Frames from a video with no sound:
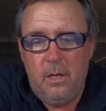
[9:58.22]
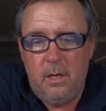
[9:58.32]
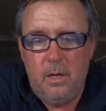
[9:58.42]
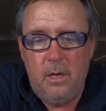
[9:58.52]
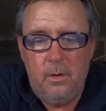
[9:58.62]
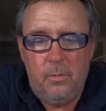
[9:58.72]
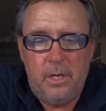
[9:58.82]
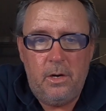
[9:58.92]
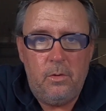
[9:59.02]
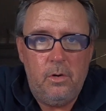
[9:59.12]
we
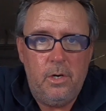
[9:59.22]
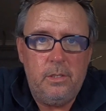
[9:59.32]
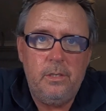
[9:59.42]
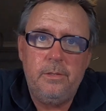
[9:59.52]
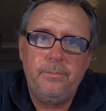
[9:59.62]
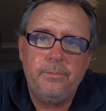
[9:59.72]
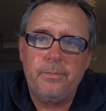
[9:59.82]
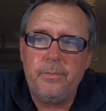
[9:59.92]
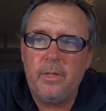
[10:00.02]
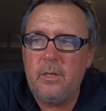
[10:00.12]
done all right.
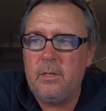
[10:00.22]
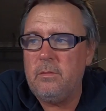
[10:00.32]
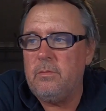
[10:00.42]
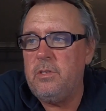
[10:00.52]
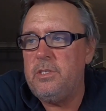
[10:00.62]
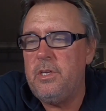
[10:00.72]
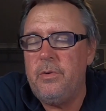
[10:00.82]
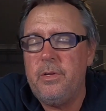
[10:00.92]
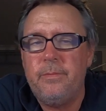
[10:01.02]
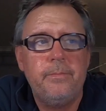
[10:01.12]

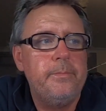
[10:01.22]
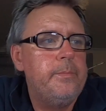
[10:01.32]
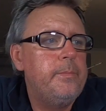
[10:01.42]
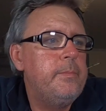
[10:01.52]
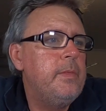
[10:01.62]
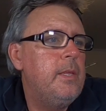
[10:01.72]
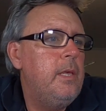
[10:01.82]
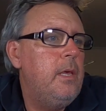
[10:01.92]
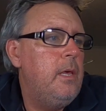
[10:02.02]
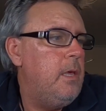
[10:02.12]
considering.
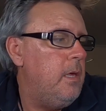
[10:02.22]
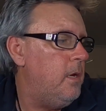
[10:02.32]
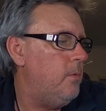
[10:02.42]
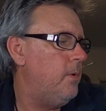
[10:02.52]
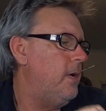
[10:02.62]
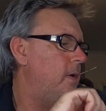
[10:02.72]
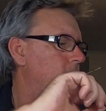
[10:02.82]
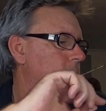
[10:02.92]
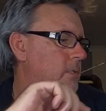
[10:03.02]
Anyway, I was